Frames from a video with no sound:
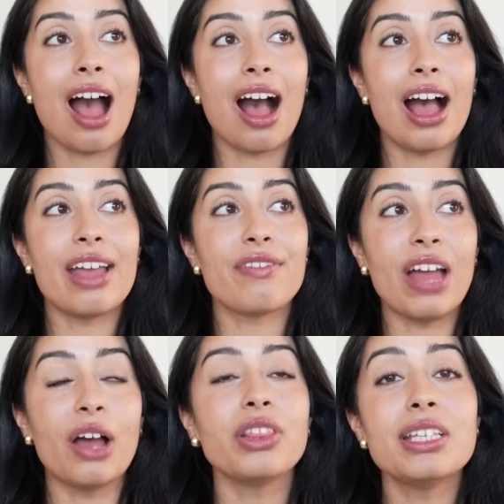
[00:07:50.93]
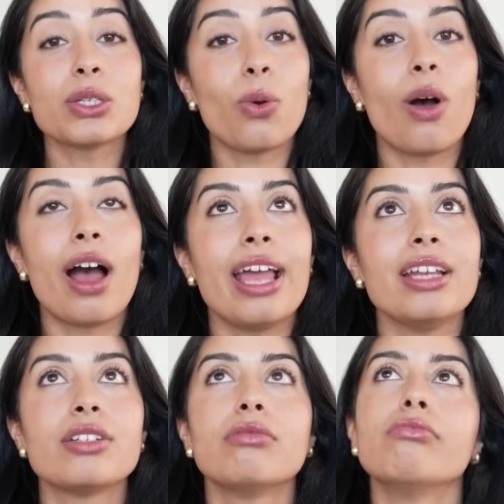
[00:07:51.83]
I found this
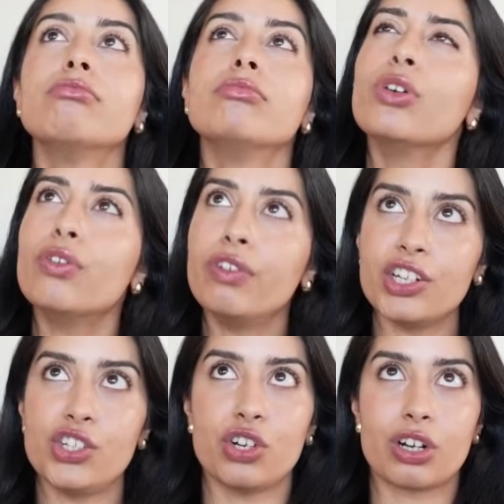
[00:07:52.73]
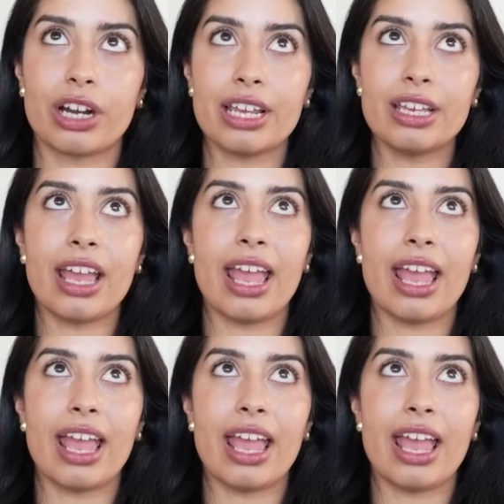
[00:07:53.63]
quite reassuring.